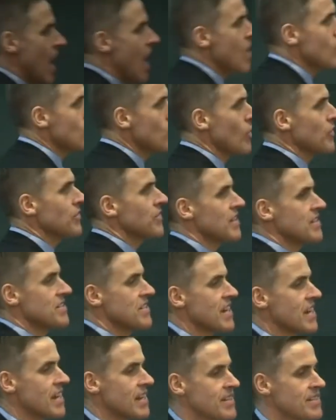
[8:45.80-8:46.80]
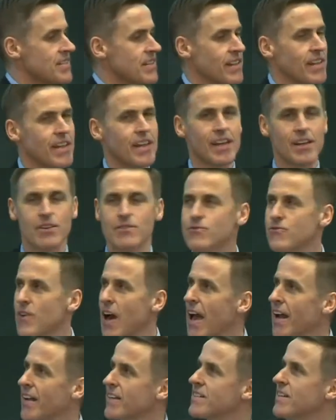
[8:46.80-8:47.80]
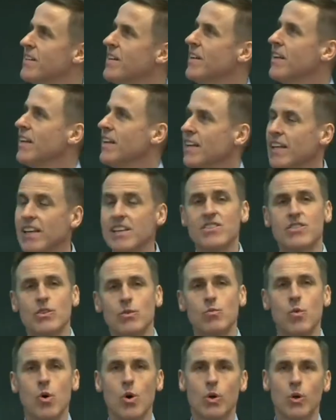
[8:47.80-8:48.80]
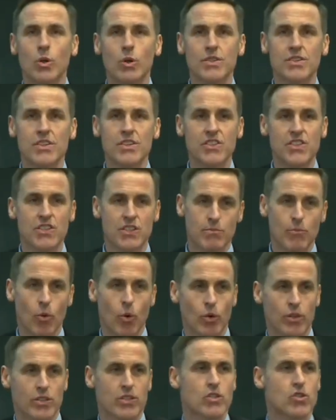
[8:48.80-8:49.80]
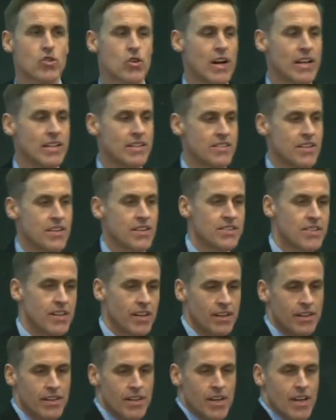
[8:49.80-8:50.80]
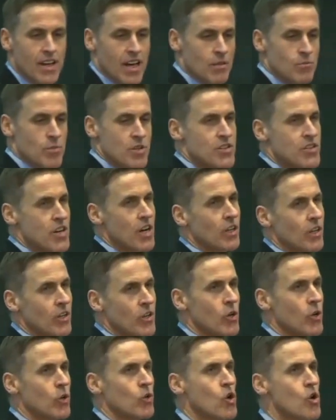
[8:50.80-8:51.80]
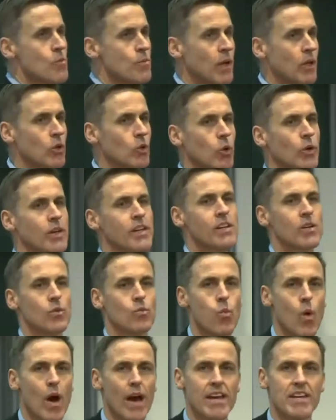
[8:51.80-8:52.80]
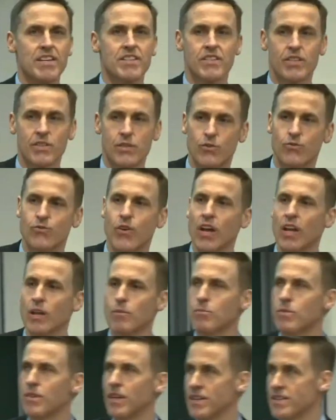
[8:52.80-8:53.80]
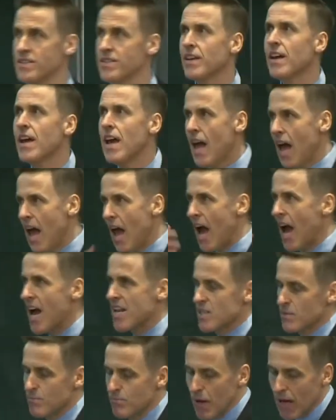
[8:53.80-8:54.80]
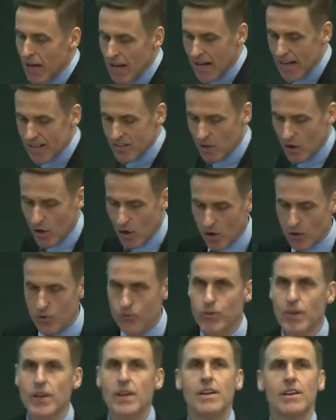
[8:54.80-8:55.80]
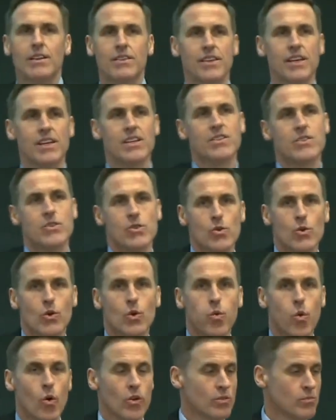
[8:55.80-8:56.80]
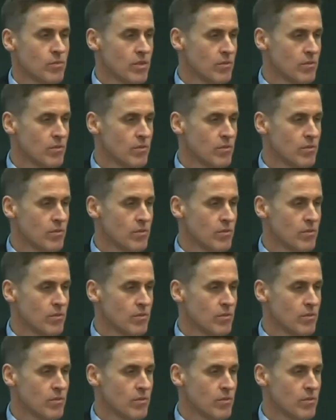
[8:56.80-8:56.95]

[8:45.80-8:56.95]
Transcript: And what this is, in fact, is the world's smallest transistor. And Michelle and her group are looking at ways to develop this as a part of these new quantum